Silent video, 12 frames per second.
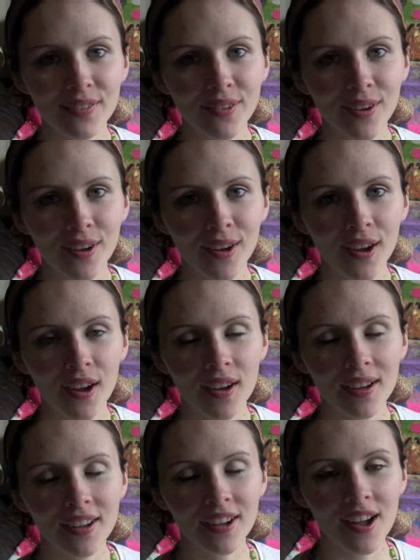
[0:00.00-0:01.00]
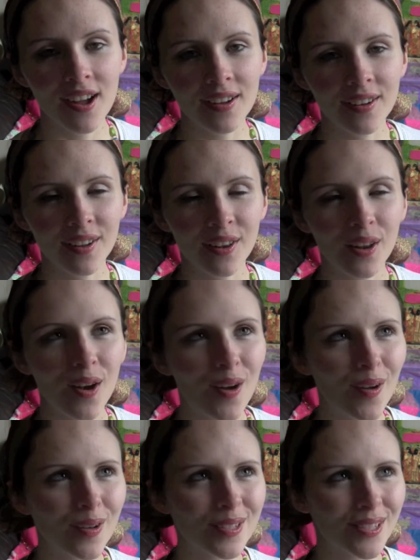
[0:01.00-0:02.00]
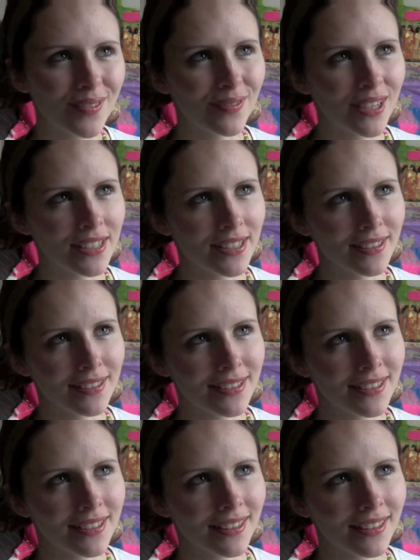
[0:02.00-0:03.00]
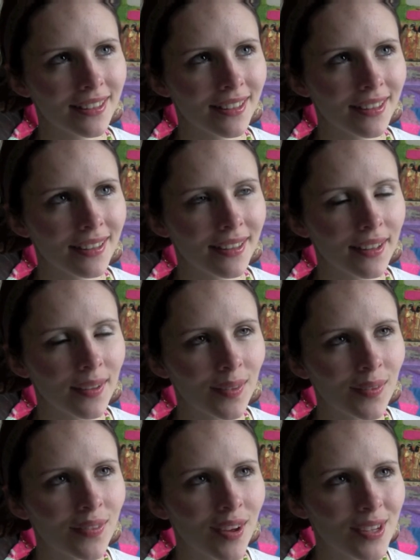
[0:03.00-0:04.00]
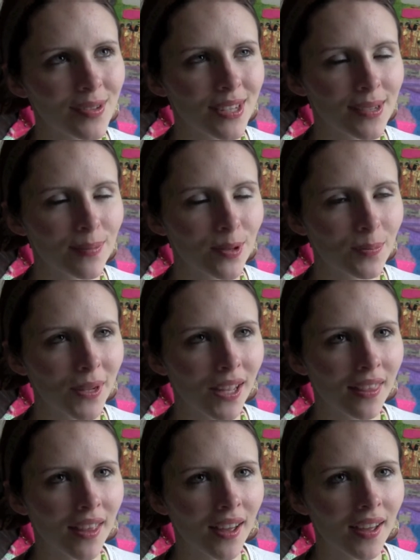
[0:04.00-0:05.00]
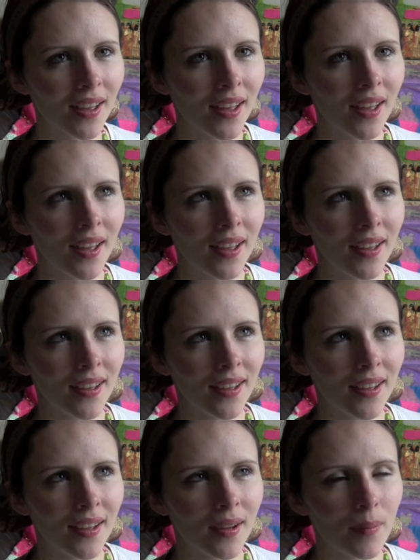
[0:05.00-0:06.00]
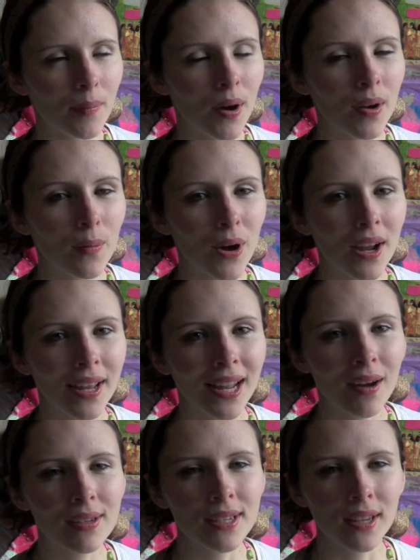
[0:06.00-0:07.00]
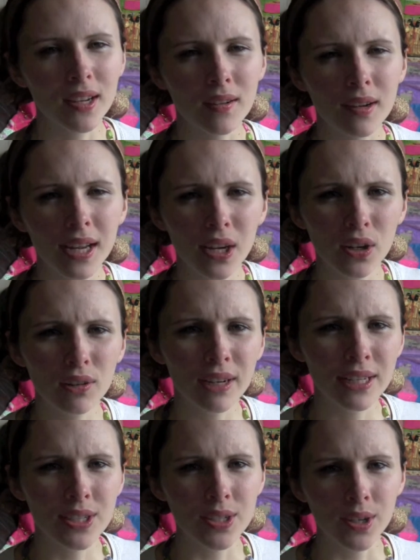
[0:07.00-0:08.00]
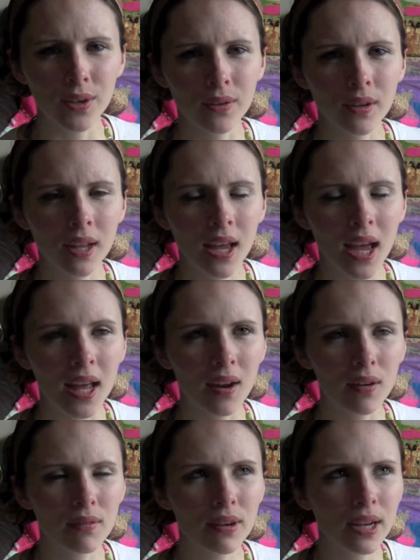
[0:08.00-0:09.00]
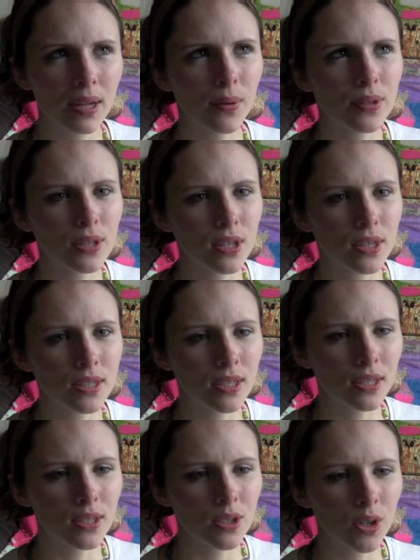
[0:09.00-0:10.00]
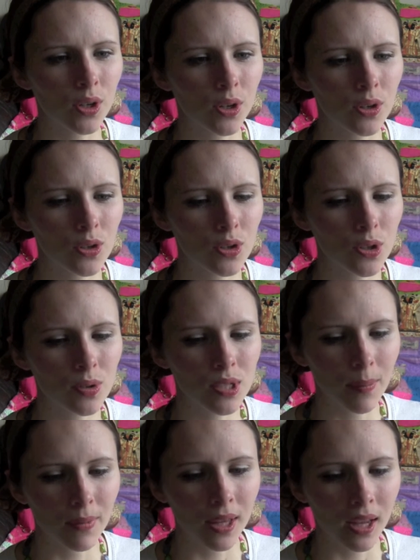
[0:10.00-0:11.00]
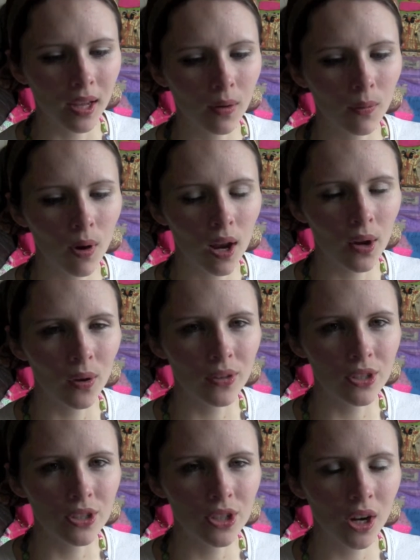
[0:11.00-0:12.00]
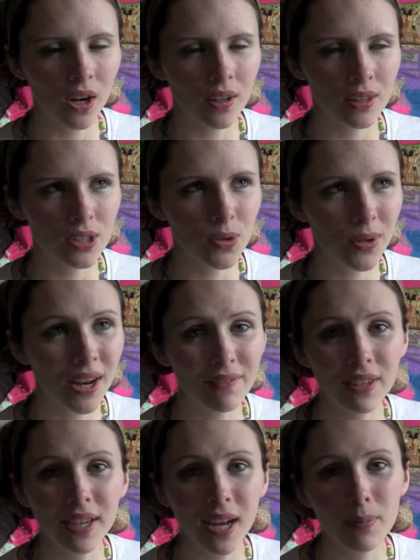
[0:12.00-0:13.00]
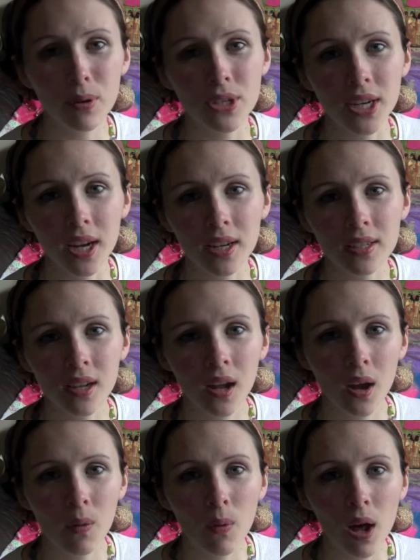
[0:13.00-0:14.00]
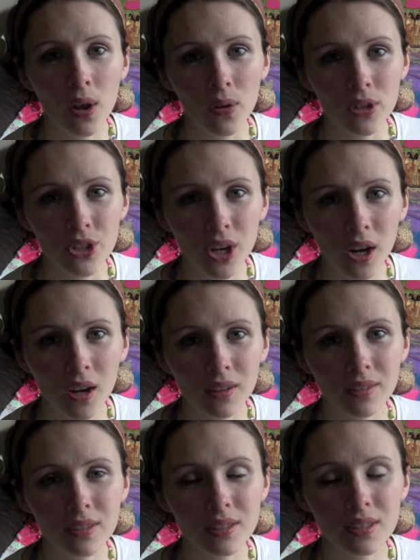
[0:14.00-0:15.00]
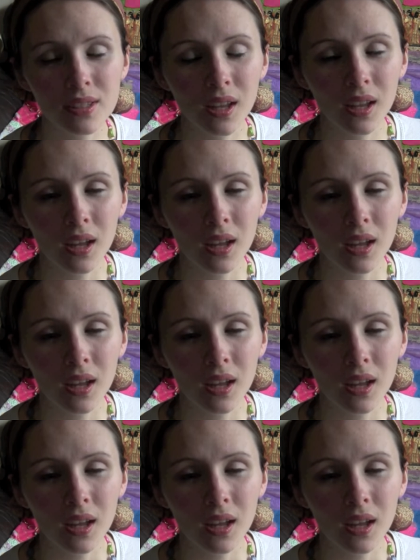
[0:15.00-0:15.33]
for loads of different reasons. The first reason would be that my working hours are going to increase soon, and I really wanted to do something while I got the chance, do an everyday project while I got the chance,